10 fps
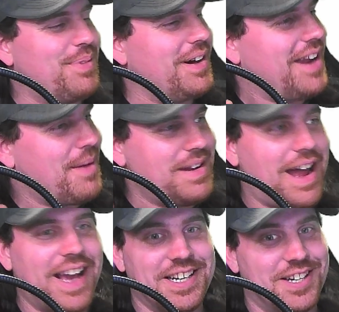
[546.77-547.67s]
but
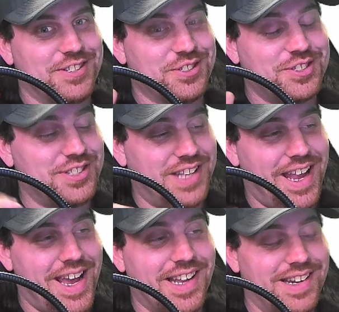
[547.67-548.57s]
I can
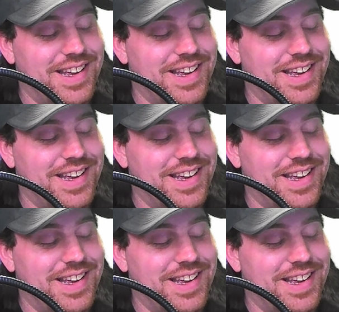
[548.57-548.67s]
understand.